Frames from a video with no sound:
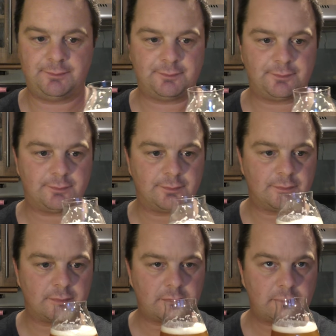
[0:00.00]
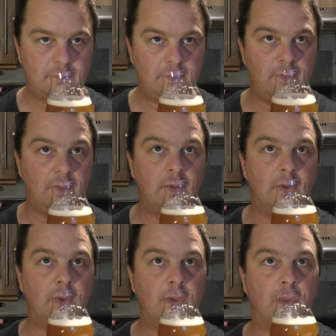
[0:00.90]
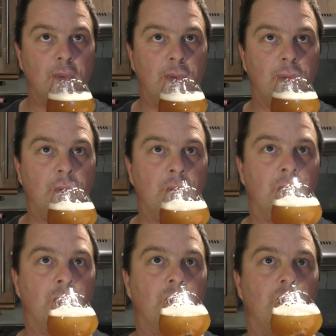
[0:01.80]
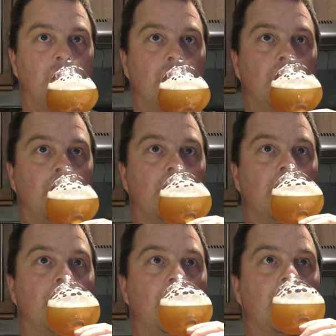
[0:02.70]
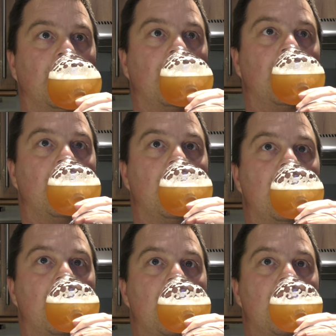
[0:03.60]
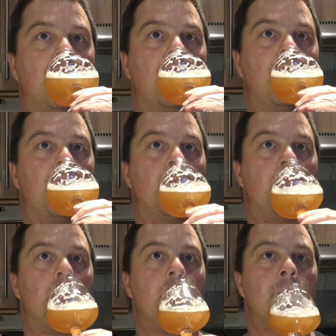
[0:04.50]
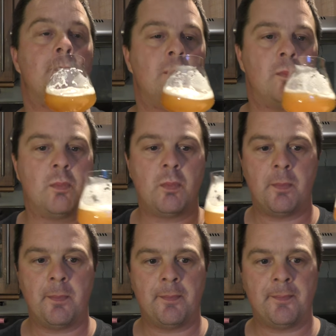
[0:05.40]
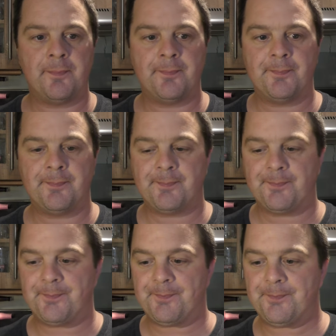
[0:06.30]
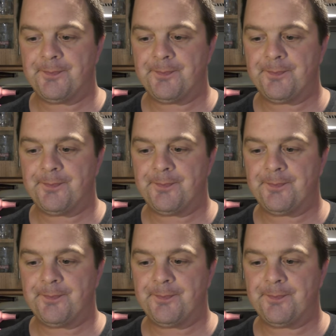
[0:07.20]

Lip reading: [no speech]